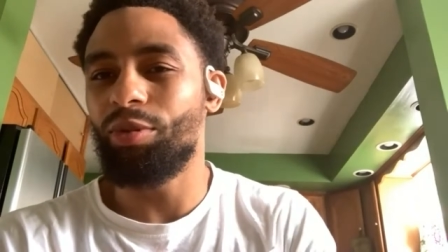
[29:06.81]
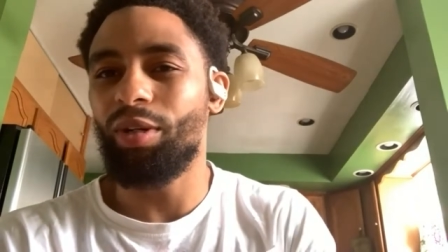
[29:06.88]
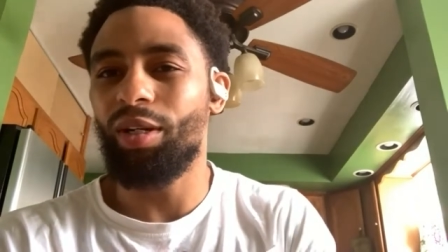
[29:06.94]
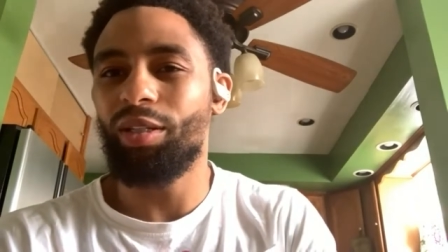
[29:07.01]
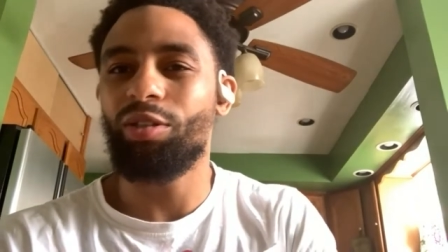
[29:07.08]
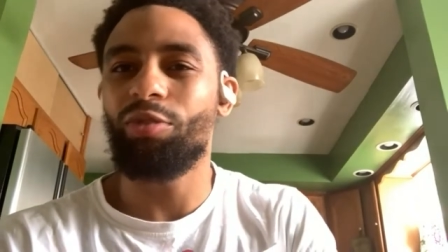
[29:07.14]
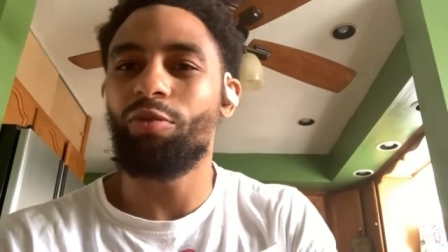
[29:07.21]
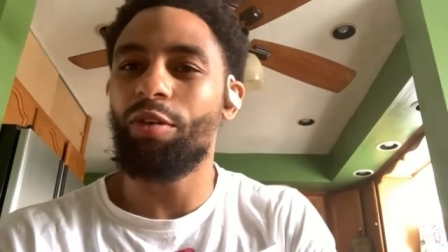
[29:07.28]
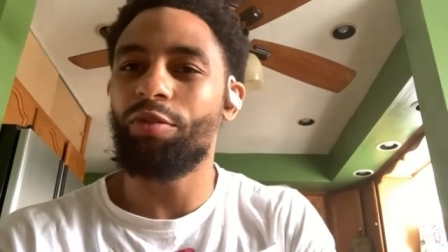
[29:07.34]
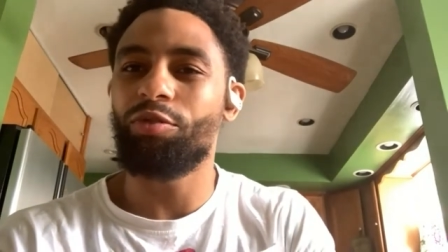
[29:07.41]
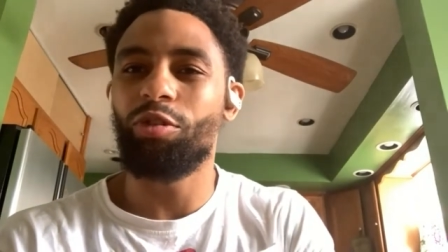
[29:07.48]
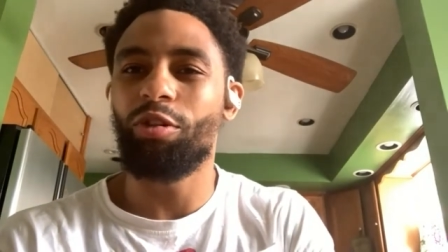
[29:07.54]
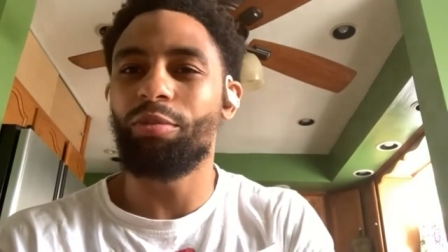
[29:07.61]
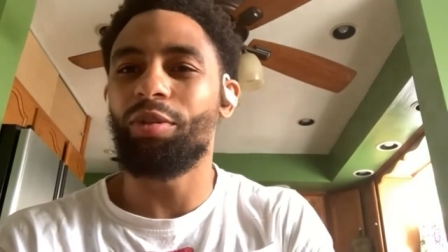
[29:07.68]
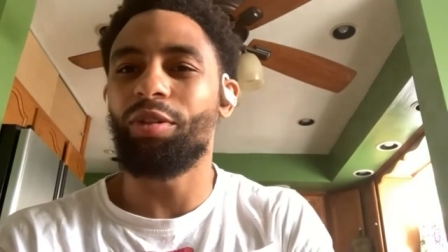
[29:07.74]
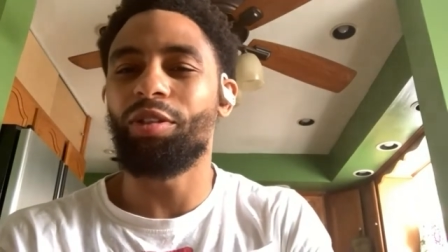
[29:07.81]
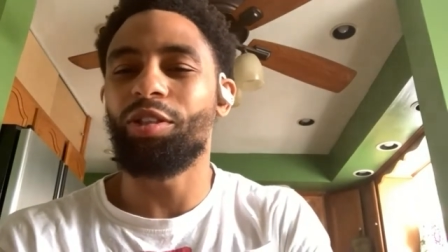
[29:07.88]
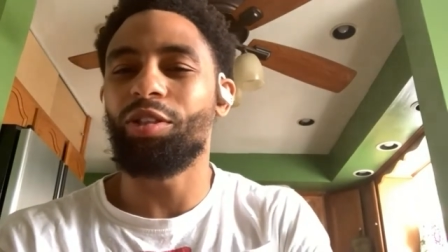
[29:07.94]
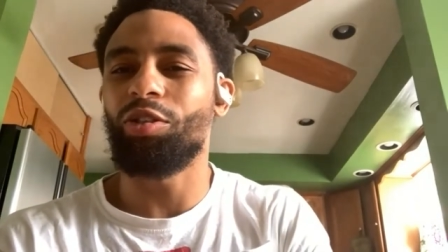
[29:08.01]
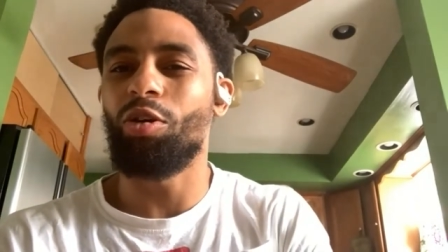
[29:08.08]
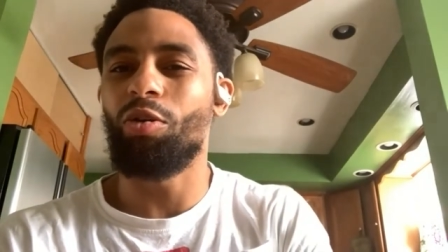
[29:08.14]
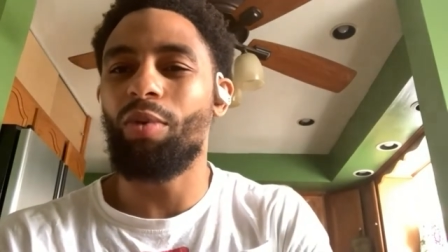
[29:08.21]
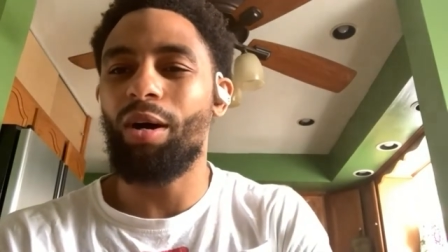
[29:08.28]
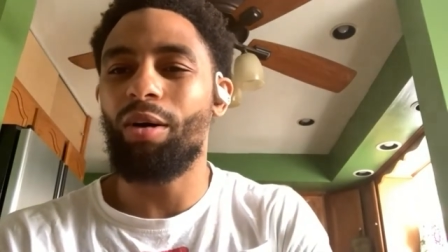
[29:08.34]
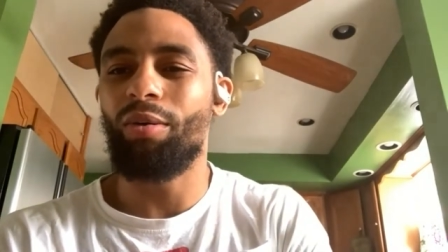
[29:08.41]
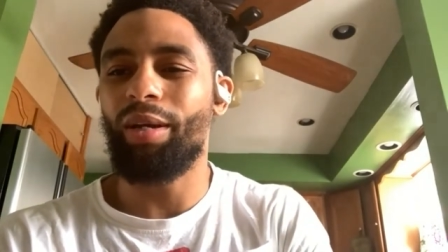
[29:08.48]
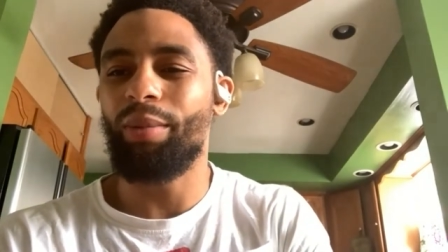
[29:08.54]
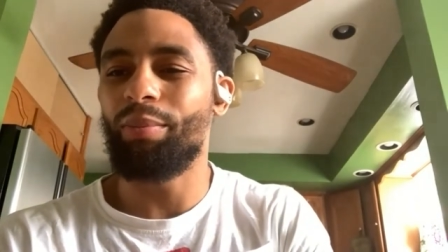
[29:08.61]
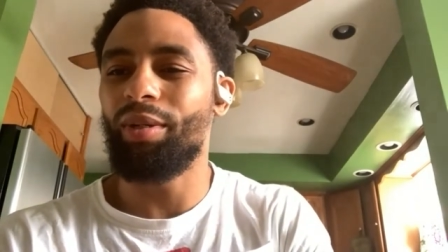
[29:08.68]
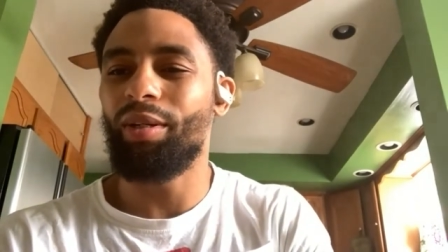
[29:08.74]
You know, that's a rough trip to just go
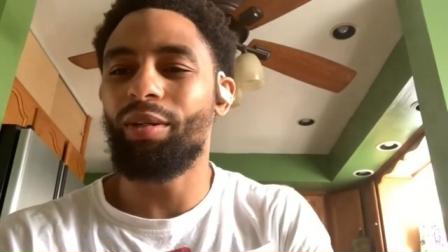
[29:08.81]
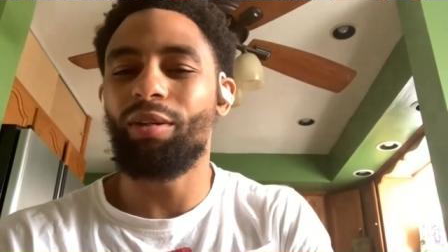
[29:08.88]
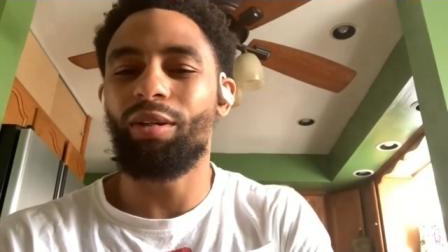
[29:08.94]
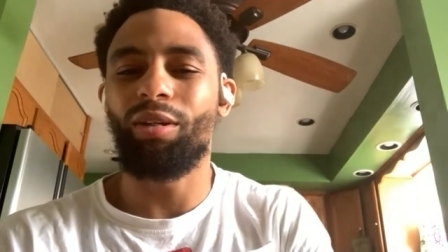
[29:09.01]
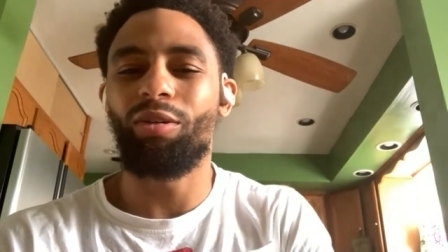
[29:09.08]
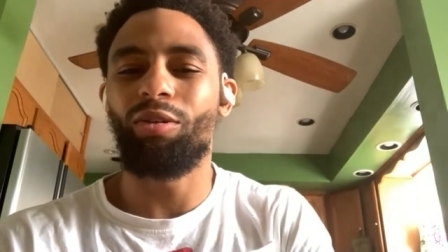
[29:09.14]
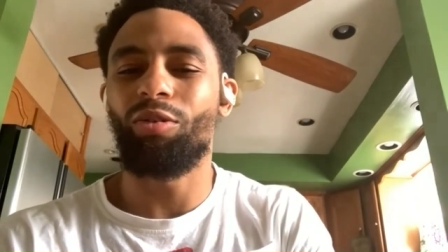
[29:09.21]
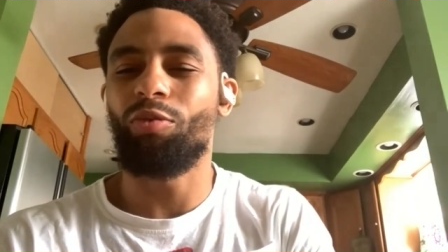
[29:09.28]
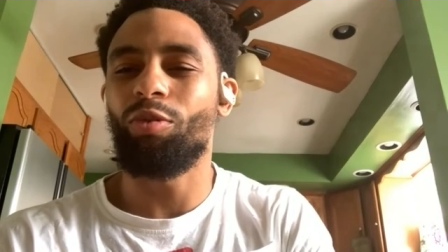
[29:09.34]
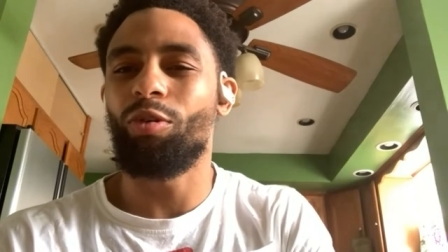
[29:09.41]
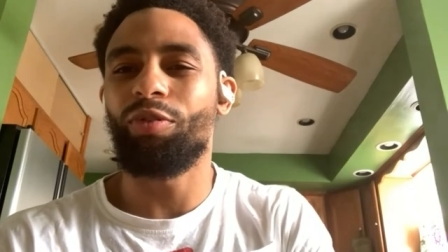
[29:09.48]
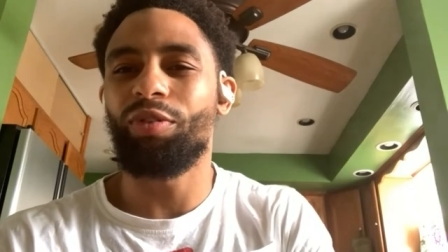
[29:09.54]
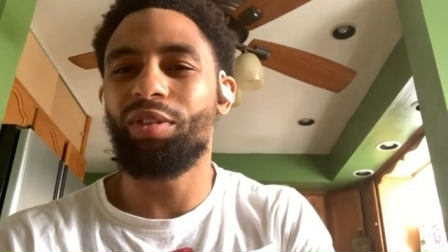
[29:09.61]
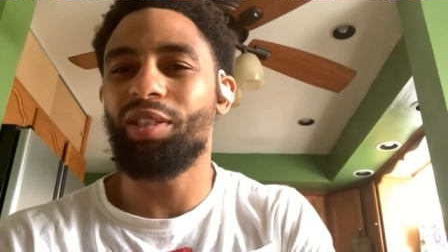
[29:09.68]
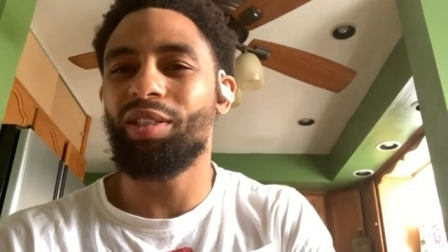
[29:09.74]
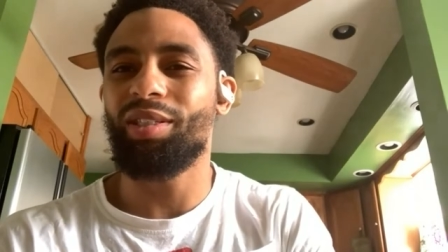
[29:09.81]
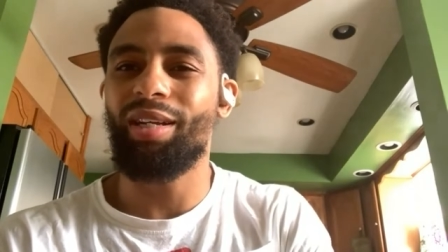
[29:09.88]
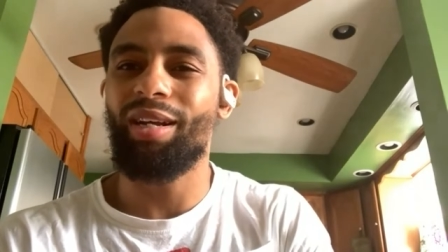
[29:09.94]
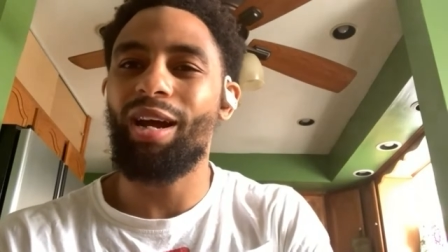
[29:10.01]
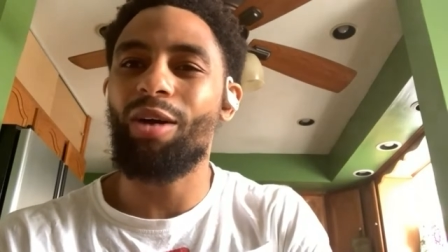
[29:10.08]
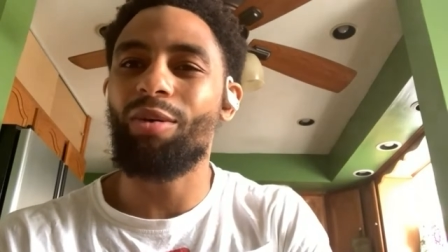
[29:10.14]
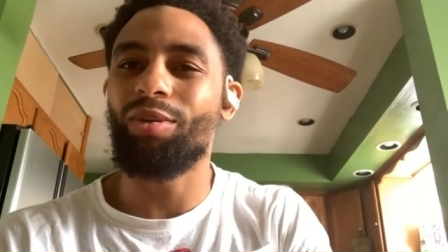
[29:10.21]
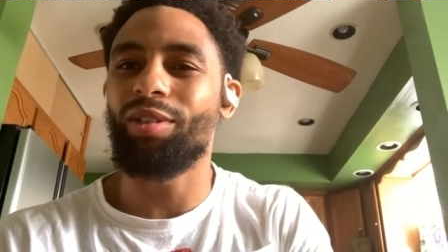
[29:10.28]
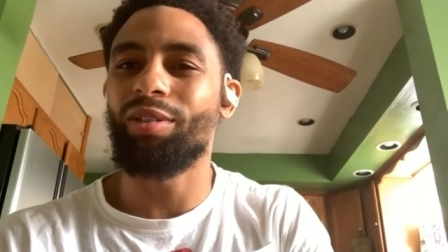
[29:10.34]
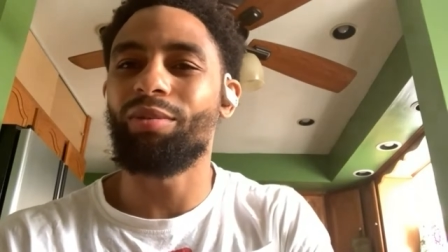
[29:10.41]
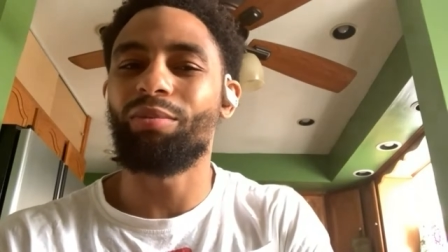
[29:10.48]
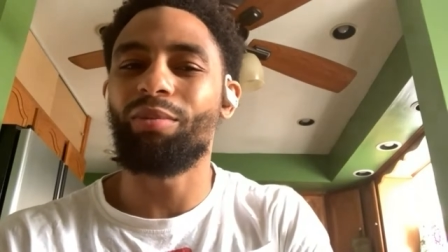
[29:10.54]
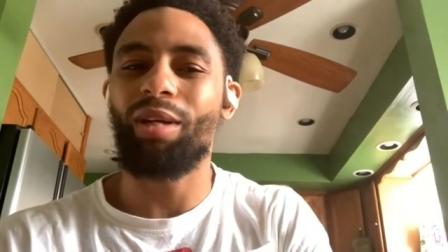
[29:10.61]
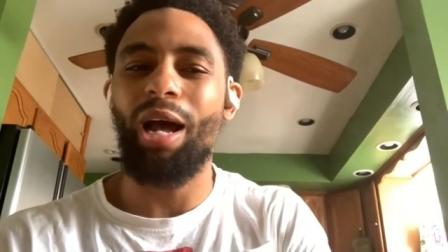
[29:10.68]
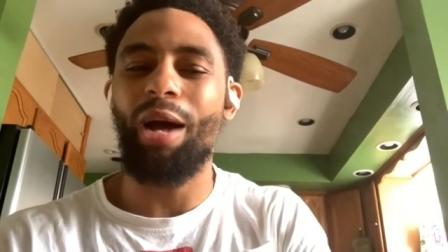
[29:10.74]
out, be on a road for 6-8 hours
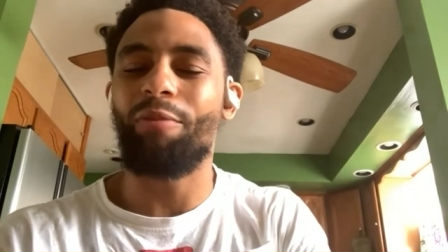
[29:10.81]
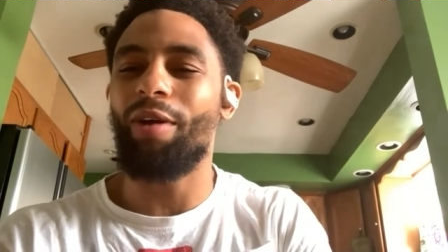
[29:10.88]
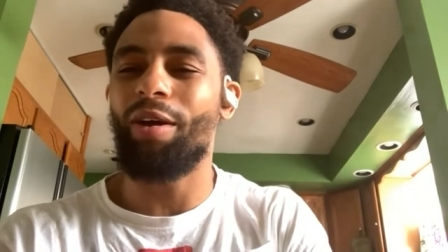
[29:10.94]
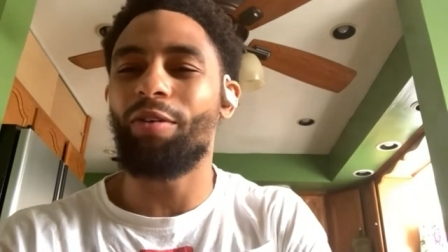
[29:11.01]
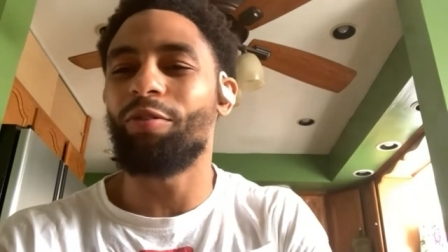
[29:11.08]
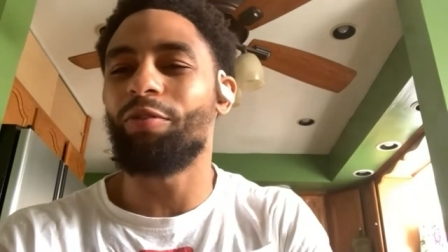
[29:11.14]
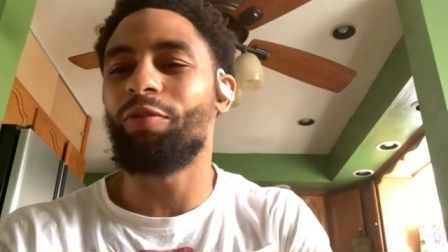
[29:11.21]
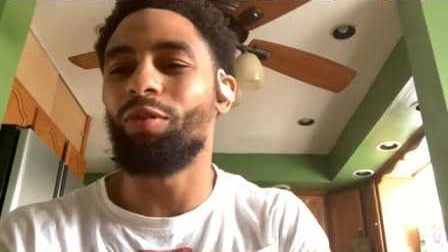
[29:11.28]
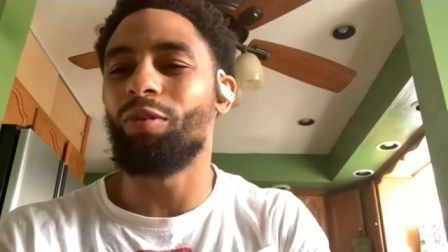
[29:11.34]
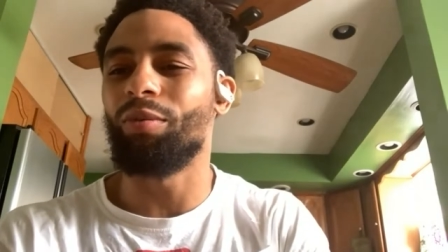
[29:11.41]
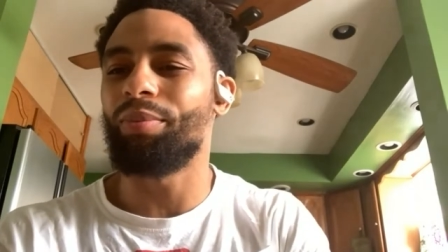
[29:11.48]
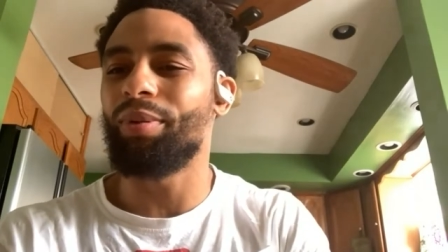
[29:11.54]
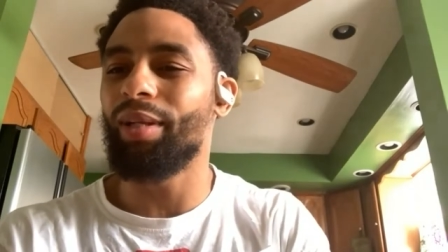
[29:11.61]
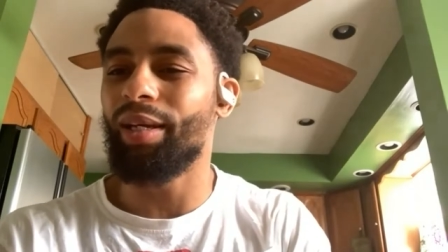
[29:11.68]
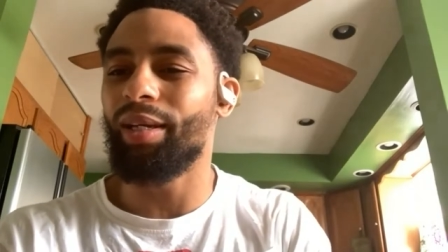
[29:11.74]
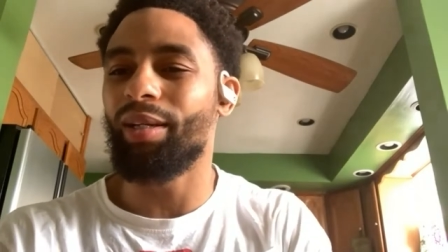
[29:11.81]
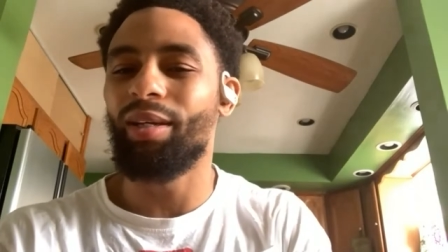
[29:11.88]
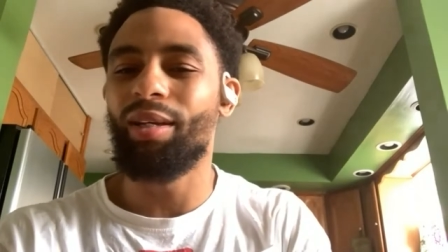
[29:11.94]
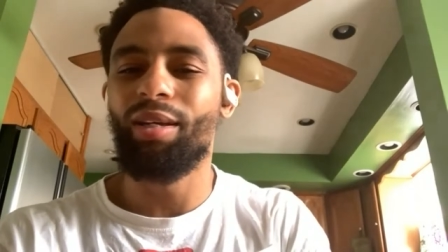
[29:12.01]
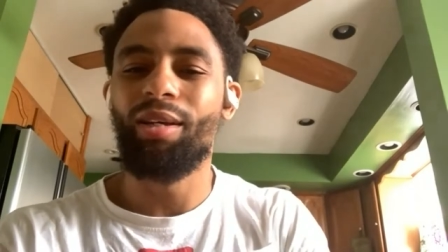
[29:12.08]
and hop right on the floor and play.